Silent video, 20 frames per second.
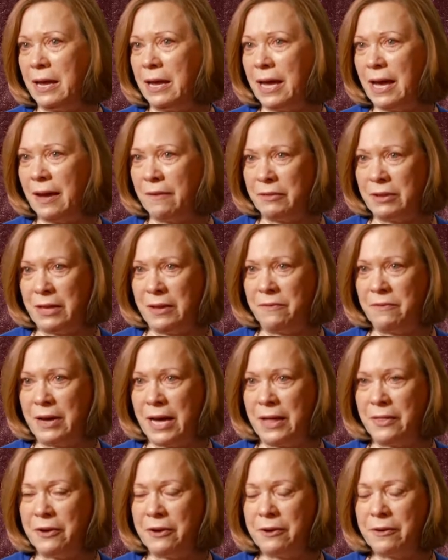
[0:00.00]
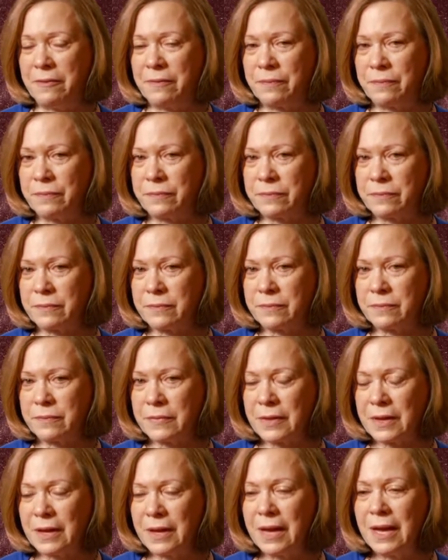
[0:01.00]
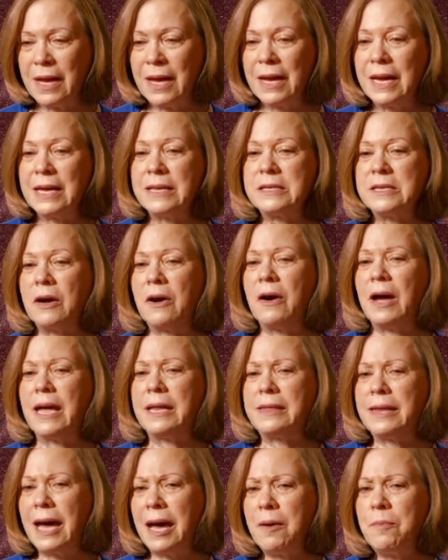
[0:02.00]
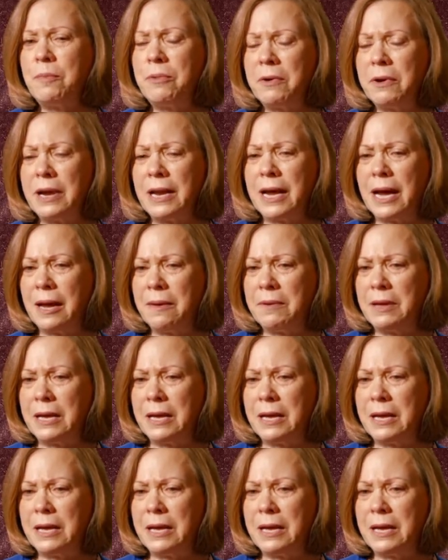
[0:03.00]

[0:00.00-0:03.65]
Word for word: heavenly Father. And so at that point, I